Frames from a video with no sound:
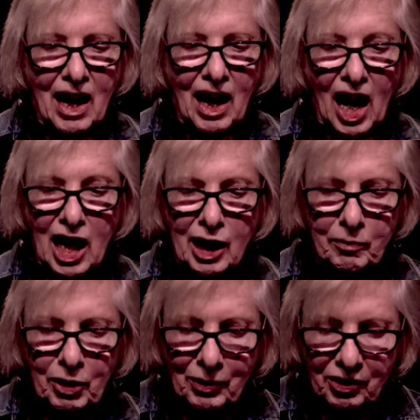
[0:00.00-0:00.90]
I'm
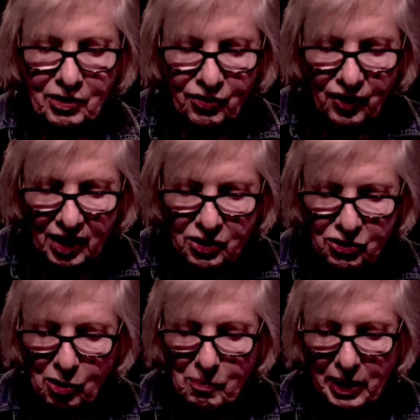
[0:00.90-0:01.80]
going to find
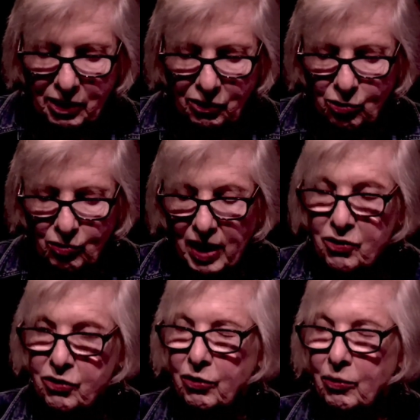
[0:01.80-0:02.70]
somebody to
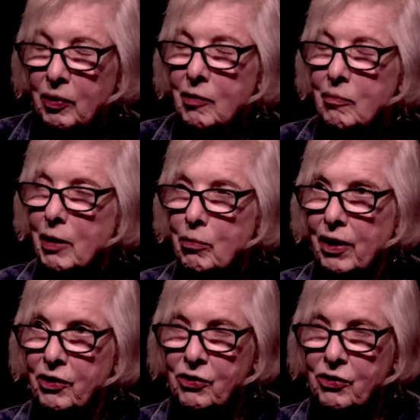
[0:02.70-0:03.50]
rescue, my brother